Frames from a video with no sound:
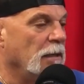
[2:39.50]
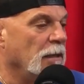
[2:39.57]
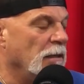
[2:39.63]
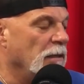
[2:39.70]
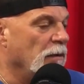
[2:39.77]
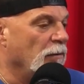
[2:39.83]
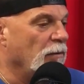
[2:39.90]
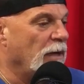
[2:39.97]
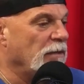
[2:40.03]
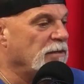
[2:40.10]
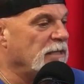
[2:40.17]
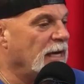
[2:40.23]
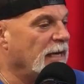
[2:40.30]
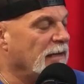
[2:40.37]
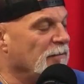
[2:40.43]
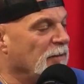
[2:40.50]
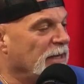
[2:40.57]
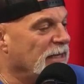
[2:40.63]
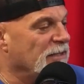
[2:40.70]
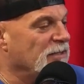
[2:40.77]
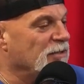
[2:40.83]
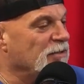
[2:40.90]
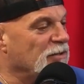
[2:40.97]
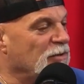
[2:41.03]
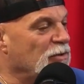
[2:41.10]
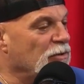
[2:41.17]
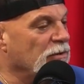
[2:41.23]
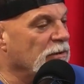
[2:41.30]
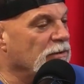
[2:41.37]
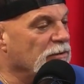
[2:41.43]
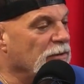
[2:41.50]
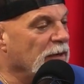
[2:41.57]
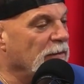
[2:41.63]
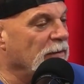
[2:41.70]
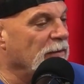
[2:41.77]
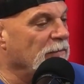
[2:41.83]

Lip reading: you know, we're outside and I'm like, it's just cool to do it.